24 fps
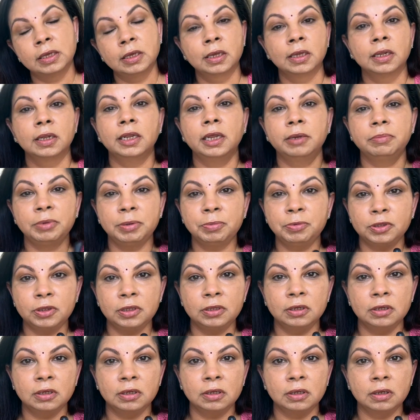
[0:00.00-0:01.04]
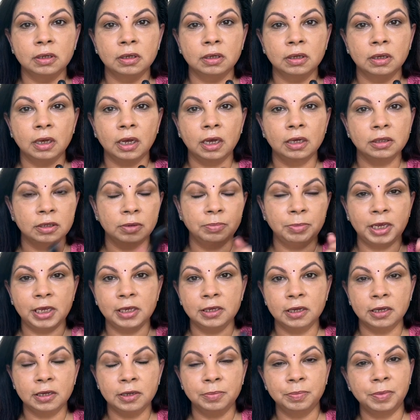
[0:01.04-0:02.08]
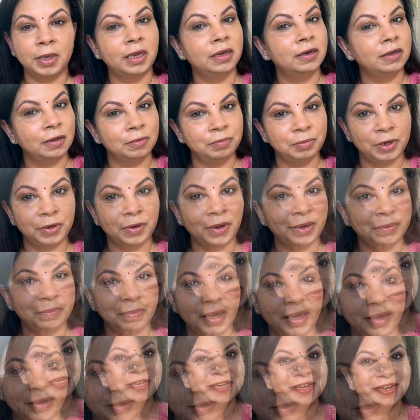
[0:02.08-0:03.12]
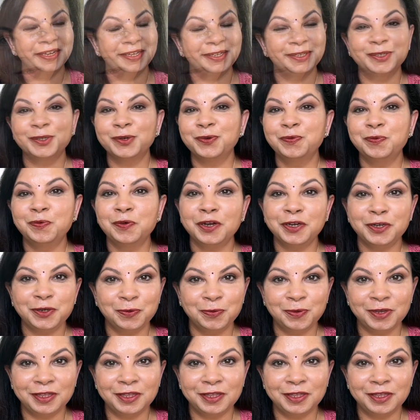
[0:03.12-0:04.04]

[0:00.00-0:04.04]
Let me put the other makeup and I'll be right back. Okay, guys, so what do we